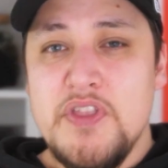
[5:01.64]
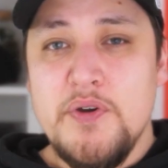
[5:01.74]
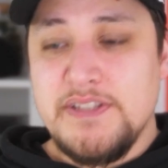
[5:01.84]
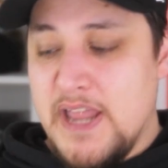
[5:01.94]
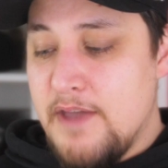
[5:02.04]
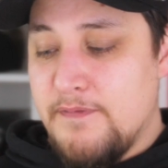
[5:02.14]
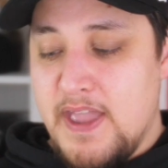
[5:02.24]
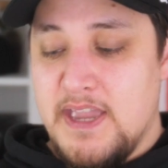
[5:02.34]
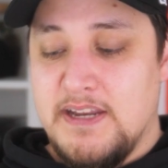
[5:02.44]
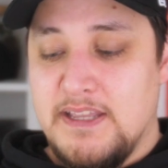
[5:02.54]
though it's an
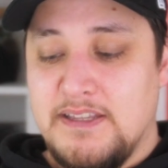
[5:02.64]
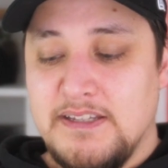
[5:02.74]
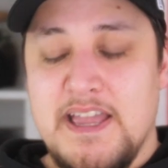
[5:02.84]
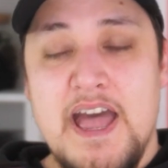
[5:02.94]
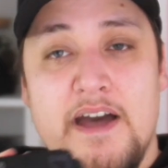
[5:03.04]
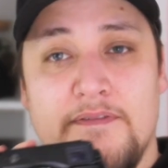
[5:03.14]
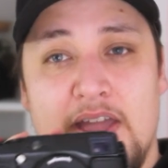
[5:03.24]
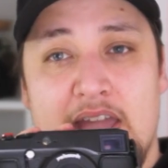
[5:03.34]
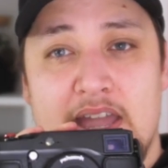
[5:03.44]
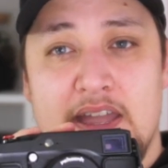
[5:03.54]
f8, it does have
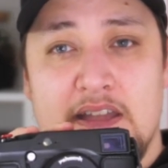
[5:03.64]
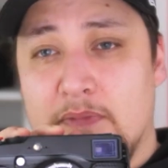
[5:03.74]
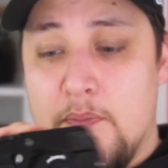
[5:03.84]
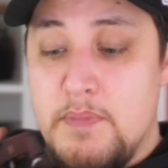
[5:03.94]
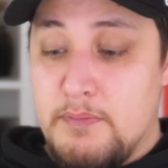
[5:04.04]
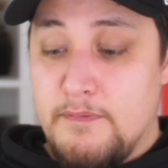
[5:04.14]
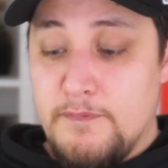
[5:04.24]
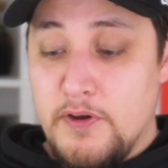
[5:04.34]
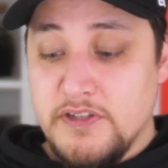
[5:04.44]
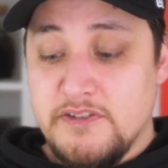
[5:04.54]
a minimum
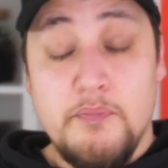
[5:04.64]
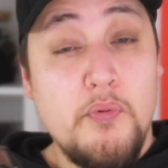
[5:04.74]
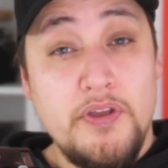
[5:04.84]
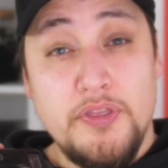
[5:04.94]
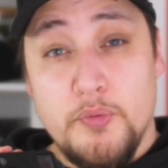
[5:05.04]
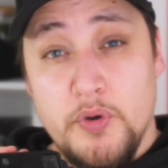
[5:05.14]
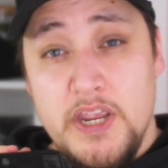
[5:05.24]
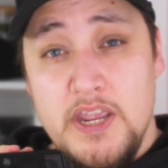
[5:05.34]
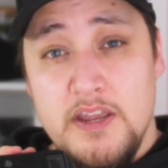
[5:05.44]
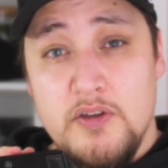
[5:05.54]
focus of
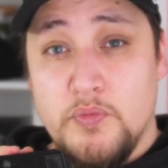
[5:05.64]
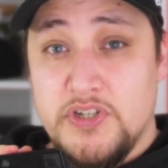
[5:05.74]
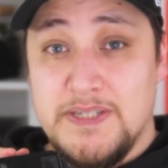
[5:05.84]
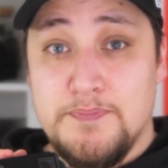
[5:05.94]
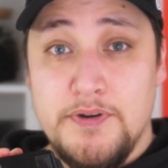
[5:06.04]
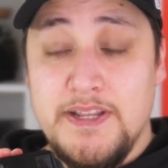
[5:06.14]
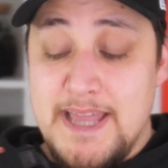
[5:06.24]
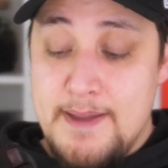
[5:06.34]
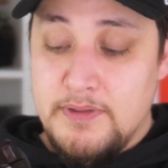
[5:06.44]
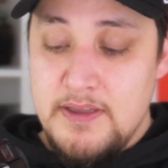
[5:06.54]
0.3, which is pretty
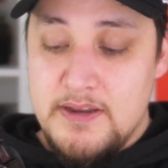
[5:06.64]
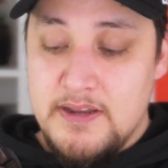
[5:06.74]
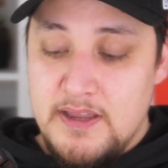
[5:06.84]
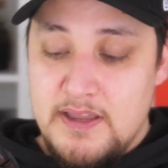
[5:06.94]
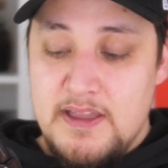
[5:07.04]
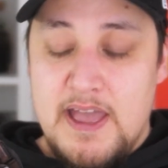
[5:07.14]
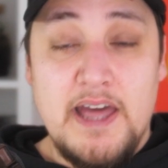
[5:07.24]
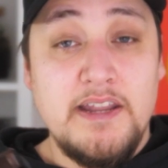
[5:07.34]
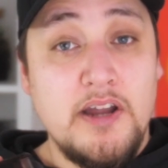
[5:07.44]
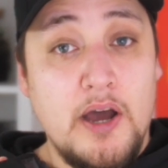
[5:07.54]
damn good,
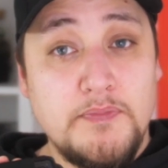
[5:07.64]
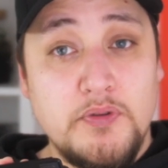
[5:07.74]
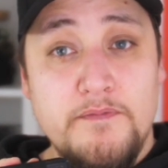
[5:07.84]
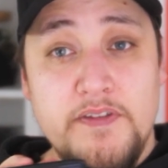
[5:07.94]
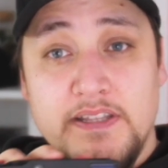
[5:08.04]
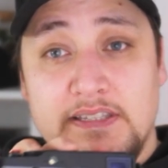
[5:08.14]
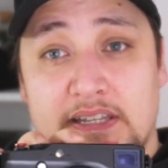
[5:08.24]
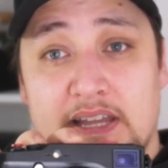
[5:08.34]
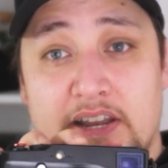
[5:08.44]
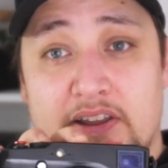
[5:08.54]
and up to
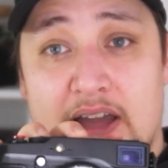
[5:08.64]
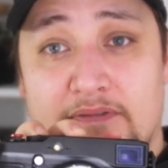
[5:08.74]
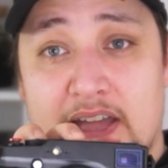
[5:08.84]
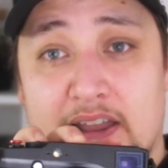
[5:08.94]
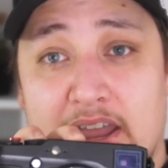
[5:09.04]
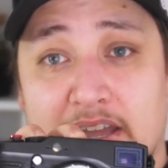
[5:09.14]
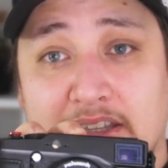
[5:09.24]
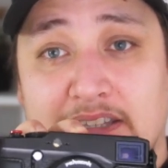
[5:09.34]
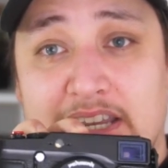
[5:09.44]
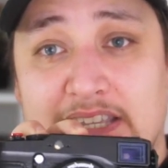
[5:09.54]
infinity. And you have that
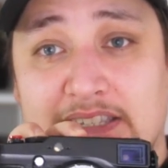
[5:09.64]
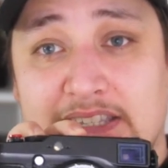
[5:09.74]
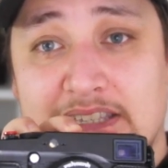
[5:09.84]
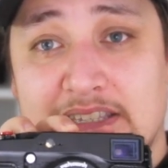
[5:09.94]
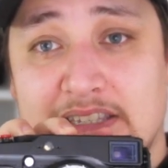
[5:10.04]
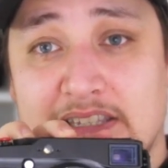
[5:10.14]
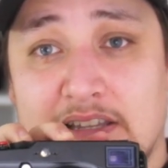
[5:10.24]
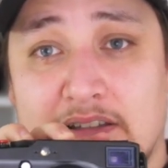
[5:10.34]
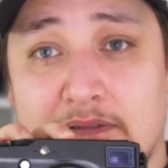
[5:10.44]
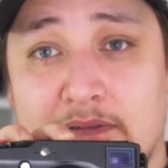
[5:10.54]
like distance,
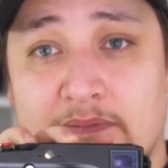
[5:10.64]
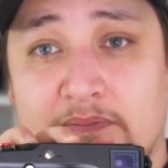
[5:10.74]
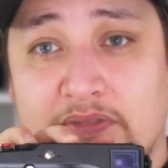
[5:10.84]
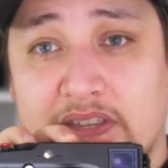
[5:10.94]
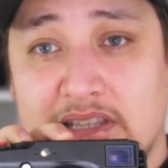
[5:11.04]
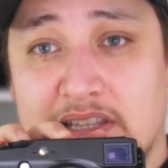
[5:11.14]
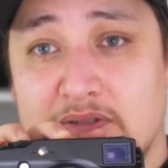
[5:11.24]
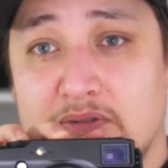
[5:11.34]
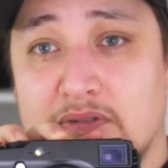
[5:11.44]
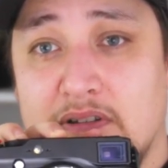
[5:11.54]
this
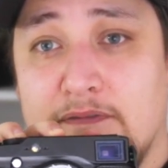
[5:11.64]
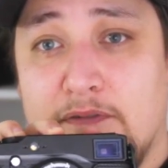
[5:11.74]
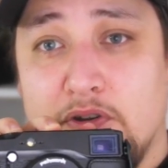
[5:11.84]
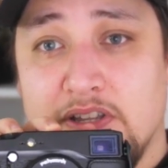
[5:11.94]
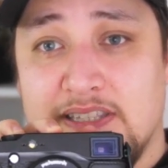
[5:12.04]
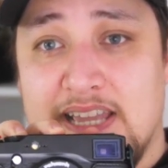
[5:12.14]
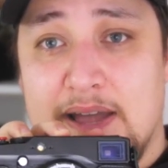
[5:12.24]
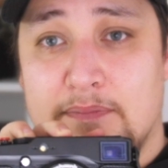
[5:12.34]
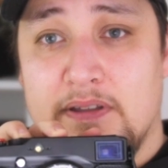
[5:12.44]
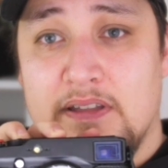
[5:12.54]
little focus
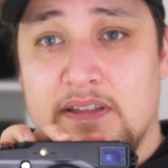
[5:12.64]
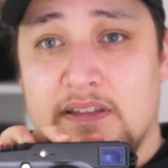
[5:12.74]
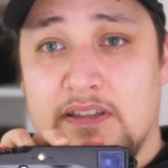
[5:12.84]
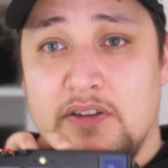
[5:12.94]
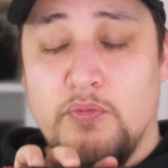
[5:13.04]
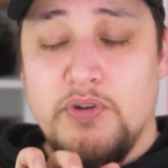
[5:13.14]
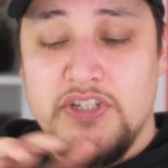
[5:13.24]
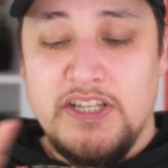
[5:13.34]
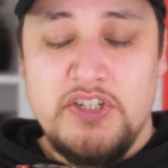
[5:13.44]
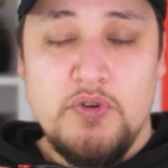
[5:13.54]
tab, which
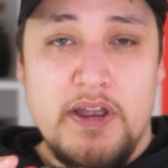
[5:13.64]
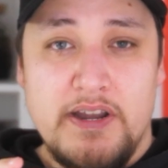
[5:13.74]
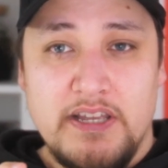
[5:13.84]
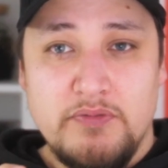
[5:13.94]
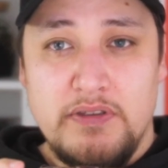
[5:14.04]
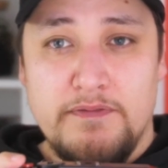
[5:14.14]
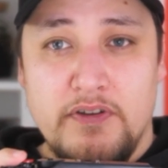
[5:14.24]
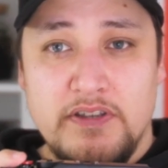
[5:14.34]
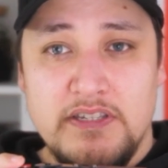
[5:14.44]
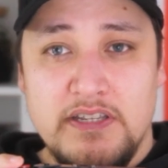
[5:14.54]
is actually quite nice when you're
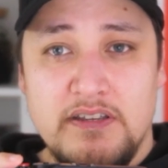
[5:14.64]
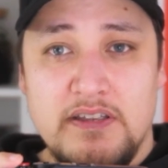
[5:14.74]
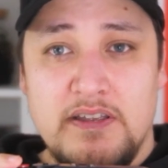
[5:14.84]
focusing.